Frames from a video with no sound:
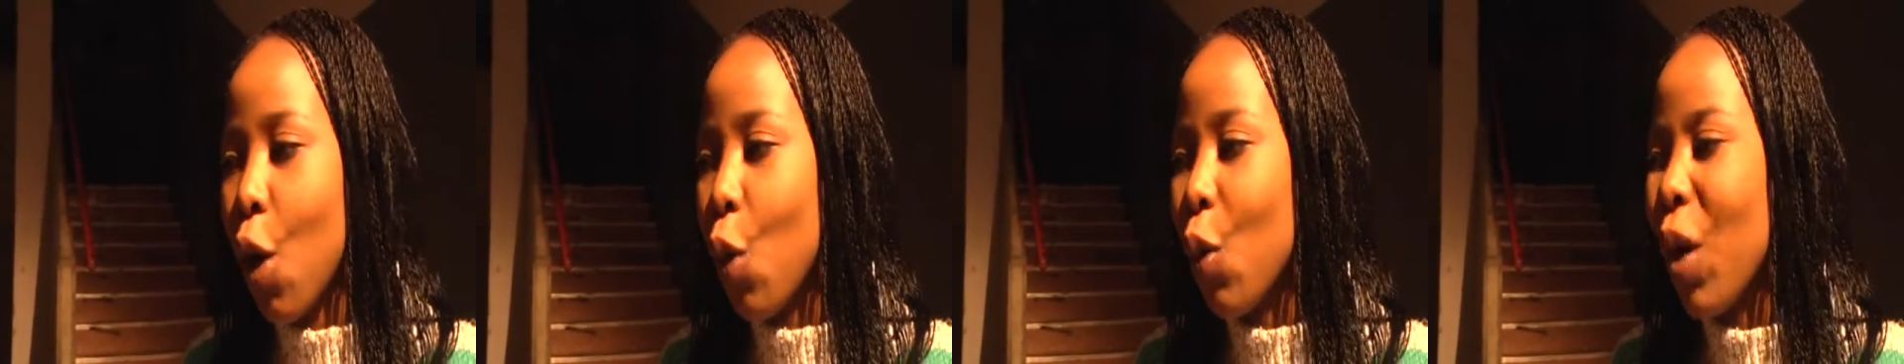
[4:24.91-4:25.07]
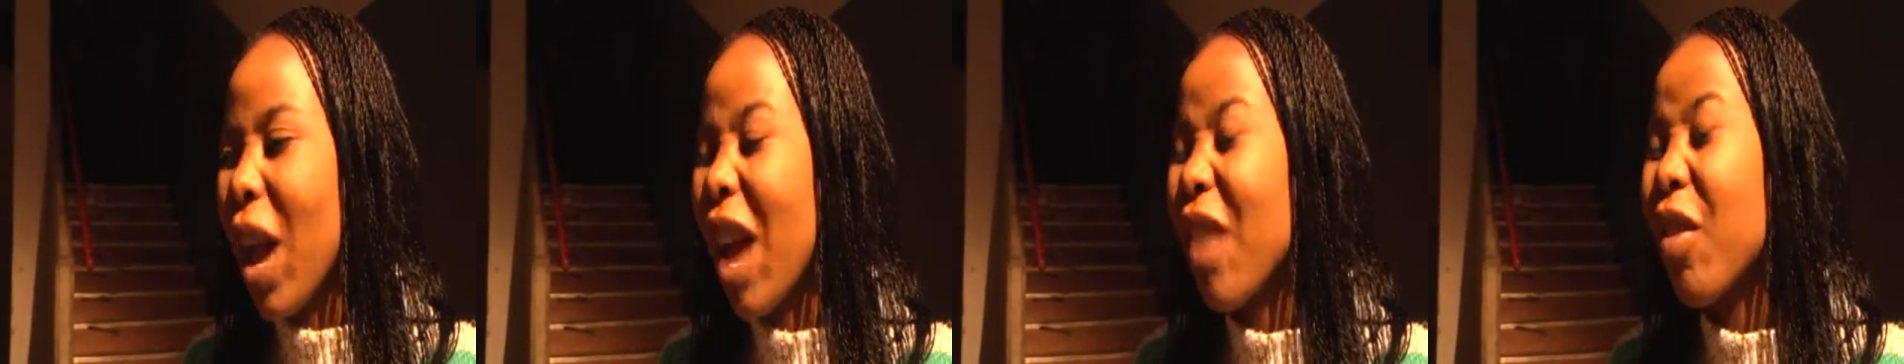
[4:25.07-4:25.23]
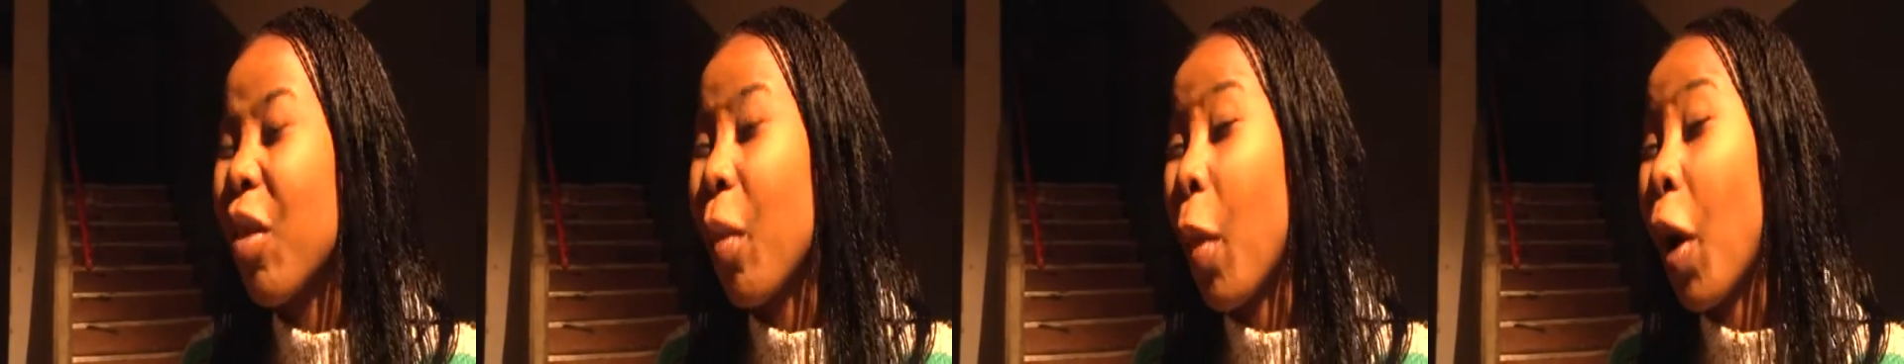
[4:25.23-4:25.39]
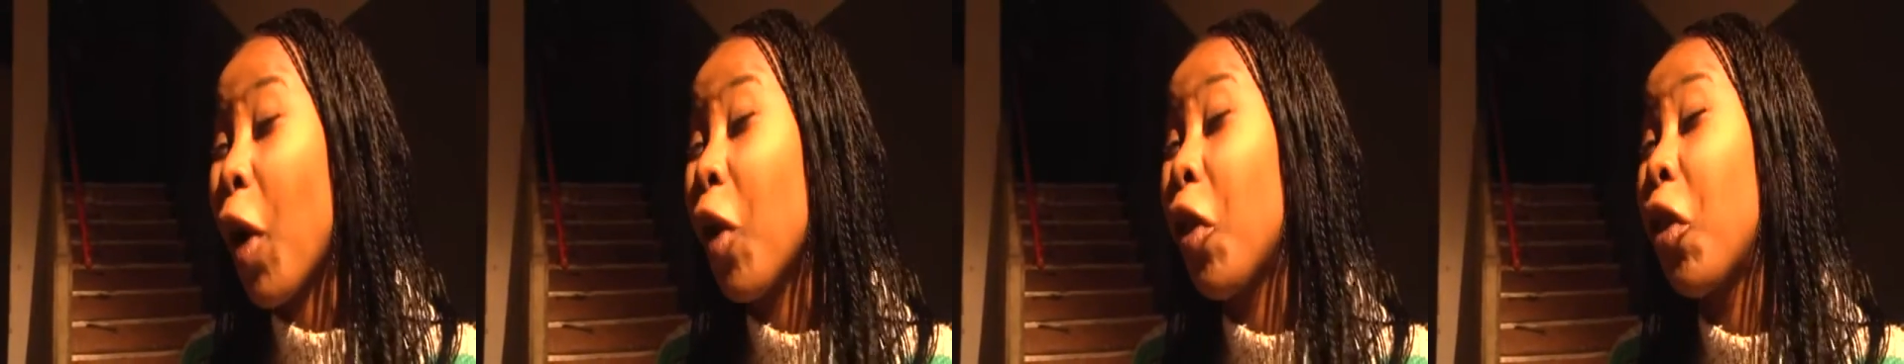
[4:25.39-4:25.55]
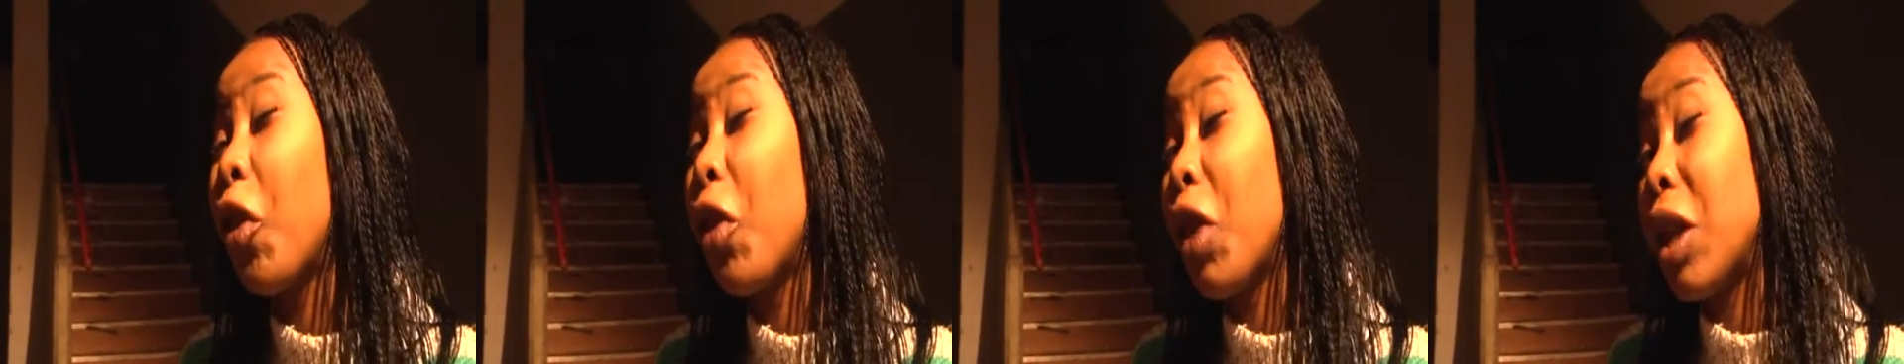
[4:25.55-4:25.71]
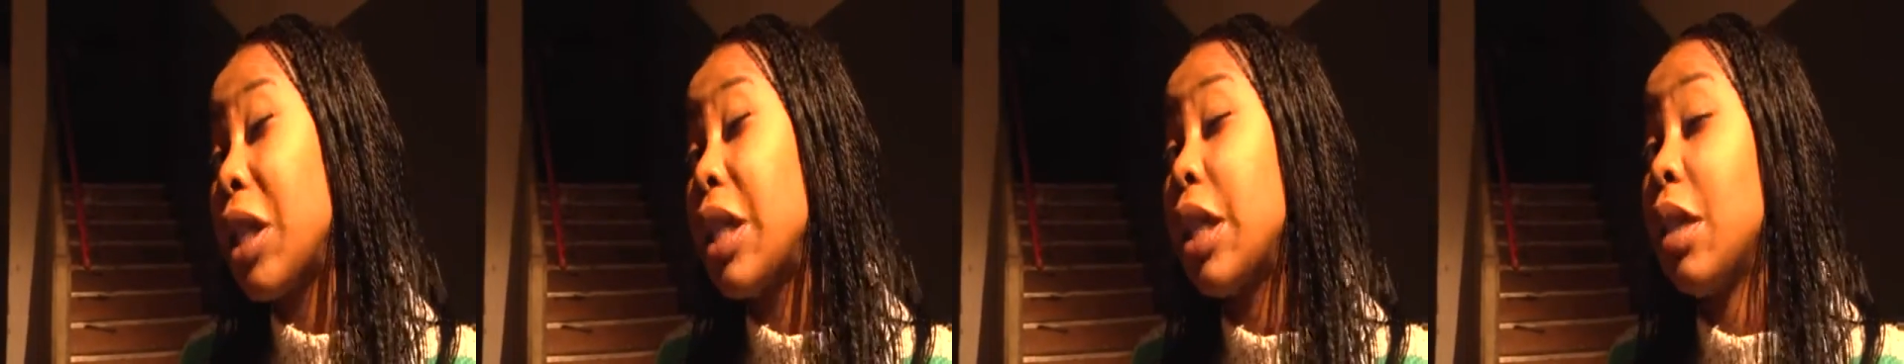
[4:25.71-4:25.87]
we have
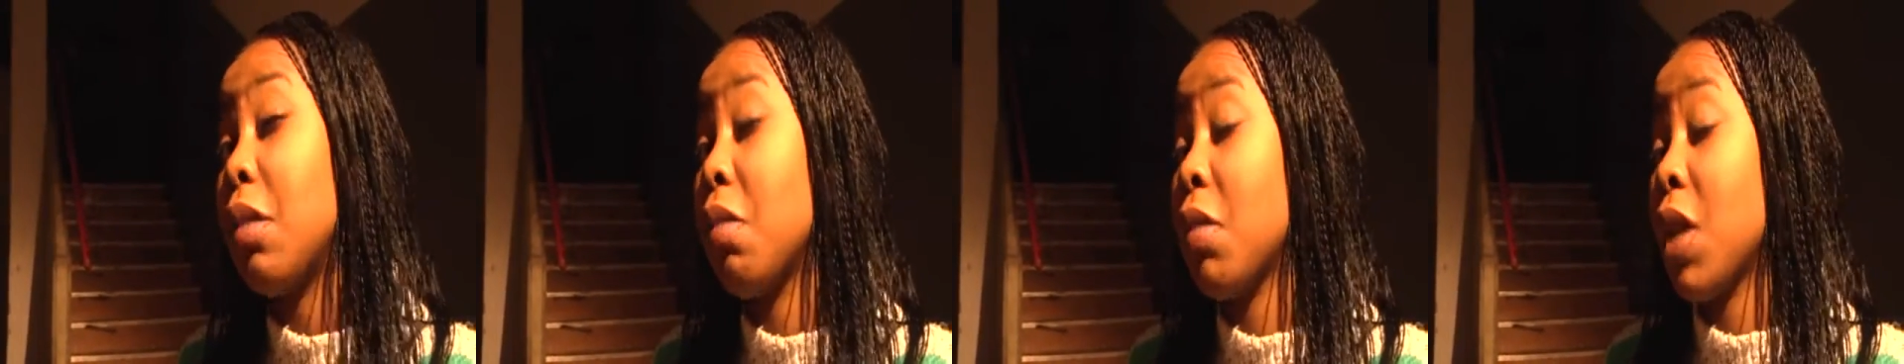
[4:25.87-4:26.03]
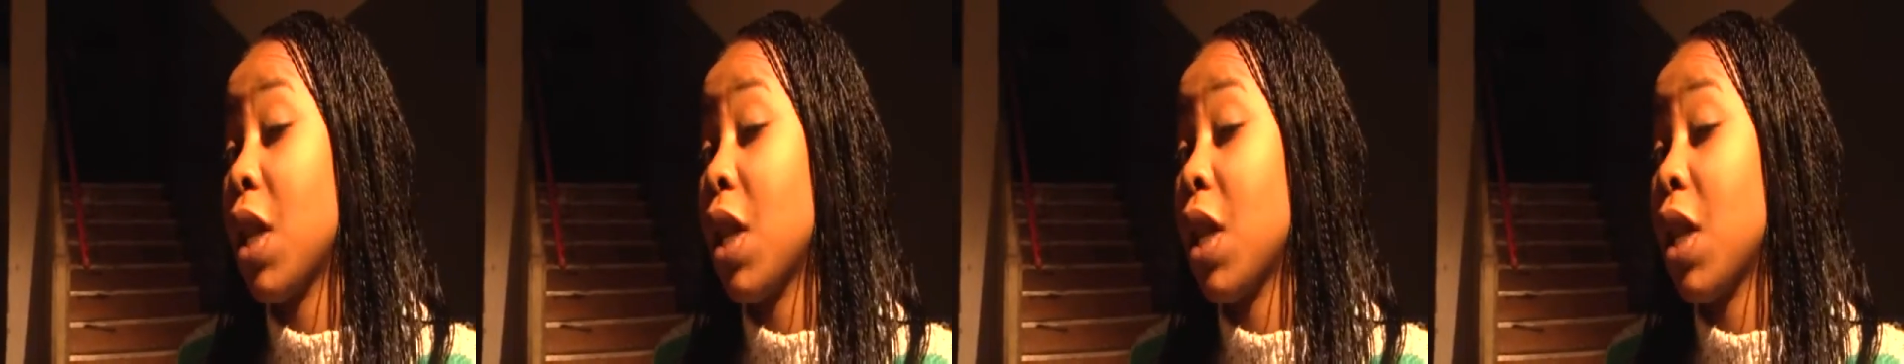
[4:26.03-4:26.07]
about 30